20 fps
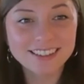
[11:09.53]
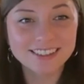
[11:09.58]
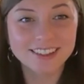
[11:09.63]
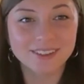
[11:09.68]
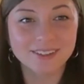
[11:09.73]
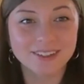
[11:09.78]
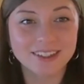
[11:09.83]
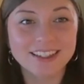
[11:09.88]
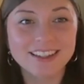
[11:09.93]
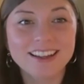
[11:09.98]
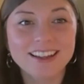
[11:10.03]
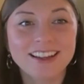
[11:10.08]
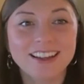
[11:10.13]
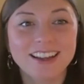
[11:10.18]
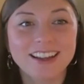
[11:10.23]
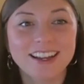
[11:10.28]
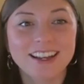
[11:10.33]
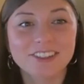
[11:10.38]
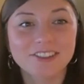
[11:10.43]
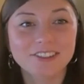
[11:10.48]
Louie.
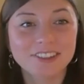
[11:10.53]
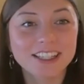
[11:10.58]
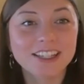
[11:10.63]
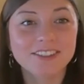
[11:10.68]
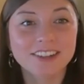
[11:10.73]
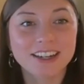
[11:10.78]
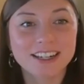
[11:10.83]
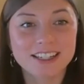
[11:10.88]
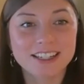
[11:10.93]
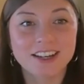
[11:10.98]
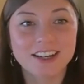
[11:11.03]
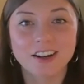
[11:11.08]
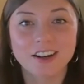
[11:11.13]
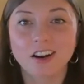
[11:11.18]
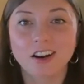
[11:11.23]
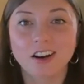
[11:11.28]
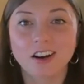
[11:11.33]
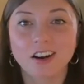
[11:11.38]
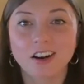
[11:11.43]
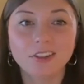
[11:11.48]
It's really great to hear
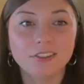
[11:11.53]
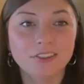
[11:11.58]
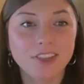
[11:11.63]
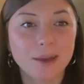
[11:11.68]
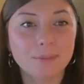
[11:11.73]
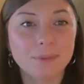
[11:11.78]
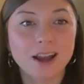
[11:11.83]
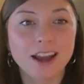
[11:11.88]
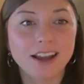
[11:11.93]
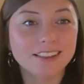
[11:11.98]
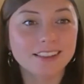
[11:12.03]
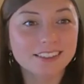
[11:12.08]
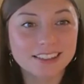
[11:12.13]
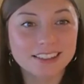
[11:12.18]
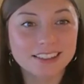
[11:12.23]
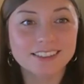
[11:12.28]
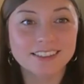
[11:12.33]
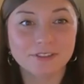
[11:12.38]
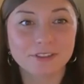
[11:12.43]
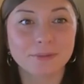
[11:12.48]
all of that behind the
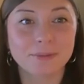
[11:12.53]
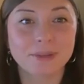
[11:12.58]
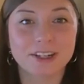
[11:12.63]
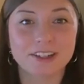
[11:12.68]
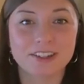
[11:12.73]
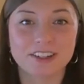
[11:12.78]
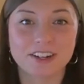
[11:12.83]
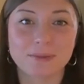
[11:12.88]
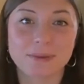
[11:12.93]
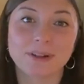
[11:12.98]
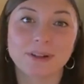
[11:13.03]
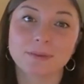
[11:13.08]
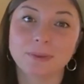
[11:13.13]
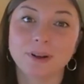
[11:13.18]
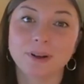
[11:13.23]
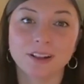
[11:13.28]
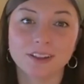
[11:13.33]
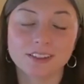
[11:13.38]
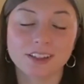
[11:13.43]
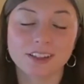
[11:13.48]
scenes information about the
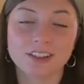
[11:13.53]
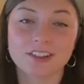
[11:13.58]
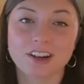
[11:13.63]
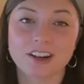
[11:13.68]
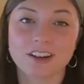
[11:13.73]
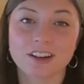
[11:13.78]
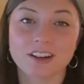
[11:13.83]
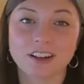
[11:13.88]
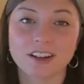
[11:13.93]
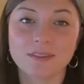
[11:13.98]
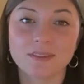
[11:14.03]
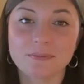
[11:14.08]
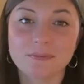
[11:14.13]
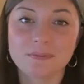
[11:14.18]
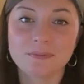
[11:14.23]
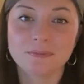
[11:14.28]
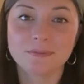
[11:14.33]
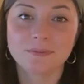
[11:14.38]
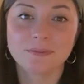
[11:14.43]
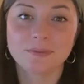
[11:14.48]
policy agenda.
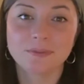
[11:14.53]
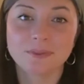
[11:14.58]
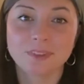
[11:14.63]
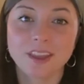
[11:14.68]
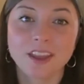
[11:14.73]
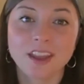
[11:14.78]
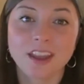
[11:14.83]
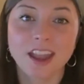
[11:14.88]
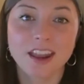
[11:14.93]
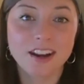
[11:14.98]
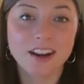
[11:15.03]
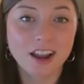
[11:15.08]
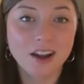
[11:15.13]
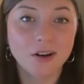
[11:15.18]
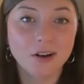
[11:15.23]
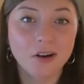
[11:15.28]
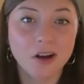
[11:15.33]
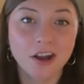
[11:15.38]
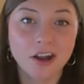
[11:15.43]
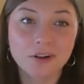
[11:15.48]
And
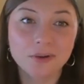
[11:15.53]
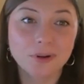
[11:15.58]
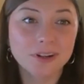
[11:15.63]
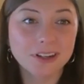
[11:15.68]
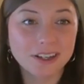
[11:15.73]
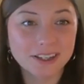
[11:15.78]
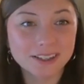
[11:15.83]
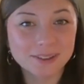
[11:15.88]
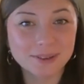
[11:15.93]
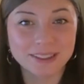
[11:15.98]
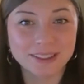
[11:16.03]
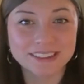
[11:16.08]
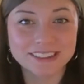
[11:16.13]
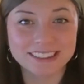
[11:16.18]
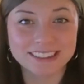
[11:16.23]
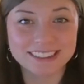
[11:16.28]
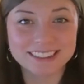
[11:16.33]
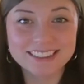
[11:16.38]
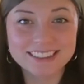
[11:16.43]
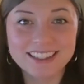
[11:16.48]
now on to our next
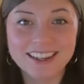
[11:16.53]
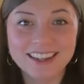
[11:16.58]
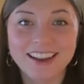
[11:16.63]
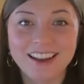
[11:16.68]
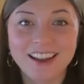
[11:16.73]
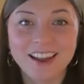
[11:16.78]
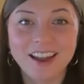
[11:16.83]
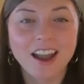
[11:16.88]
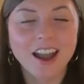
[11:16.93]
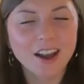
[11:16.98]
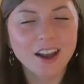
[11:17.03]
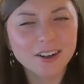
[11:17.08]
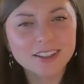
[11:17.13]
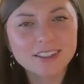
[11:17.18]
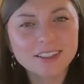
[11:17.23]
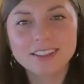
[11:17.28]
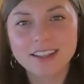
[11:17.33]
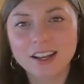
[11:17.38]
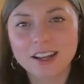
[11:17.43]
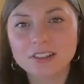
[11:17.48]
question. How does
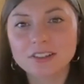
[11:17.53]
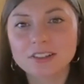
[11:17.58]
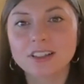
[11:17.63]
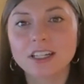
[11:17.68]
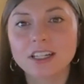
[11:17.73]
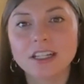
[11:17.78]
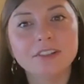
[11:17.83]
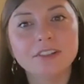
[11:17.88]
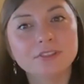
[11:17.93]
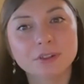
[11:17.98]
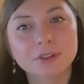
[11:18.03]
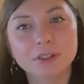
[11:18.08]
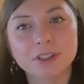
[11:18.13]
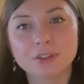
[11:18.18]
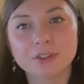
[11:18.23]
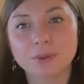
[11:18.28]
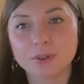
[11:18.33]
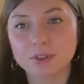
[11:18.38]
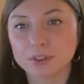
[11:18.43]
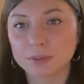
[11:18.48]
the council
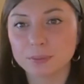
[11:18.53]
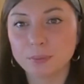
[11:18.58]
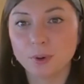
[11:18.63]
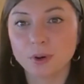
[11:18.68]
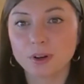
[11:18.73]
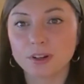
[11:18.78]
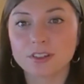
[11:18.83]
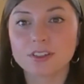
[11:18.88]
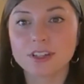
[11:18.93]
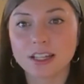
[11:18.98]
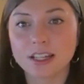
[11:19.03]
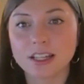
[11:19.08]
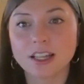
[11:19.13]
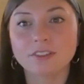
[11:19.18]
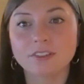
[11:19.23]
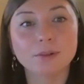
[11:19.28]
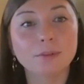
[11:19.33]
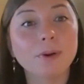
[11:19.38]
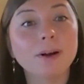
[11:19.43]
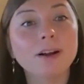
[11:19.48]
influence or support state
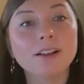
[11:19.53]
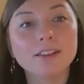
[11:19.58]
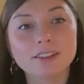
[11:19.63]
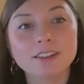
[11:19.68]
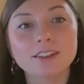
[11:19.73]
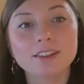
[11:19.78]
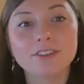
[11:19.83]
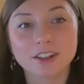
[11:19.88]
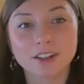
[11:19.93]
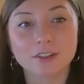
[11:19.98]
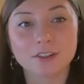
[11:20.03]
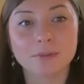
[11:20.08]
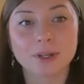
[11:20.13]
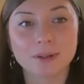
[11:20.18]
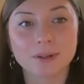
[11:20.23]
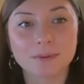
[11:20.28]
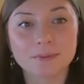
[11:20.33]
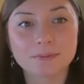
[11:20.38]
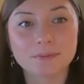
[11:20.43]
level policy development?